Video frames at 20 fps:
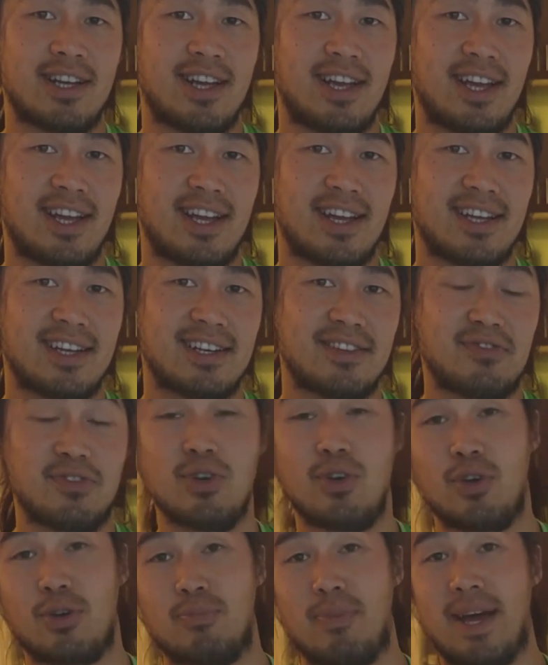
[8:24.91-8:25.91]
and if
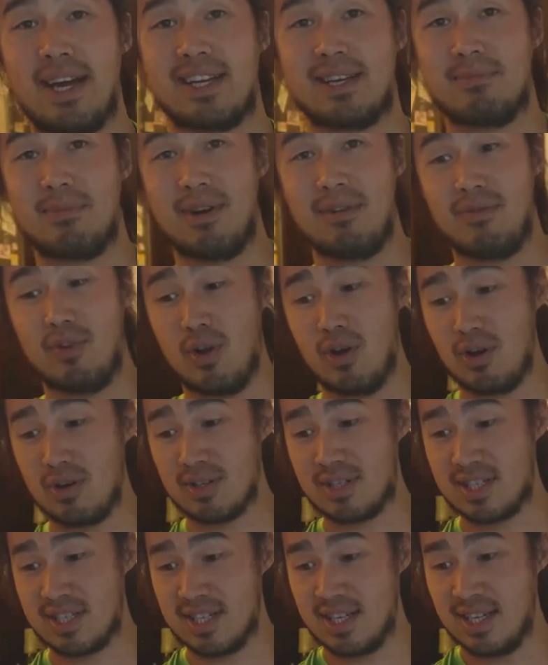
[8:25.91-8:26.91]
you look back in my
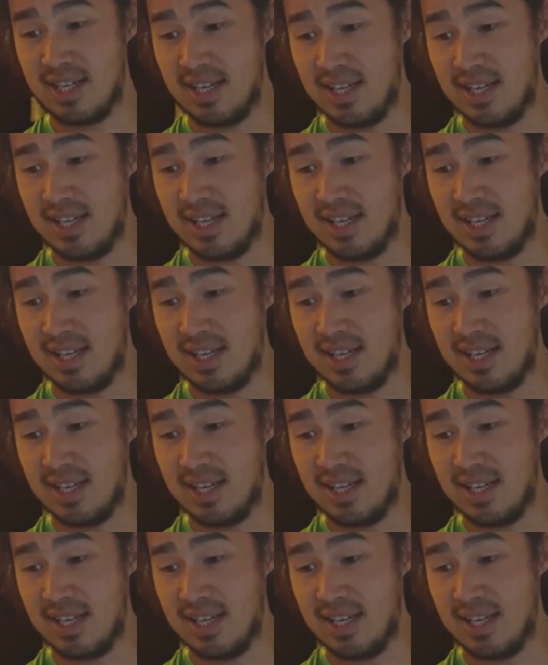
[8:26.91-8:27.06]
vlogs,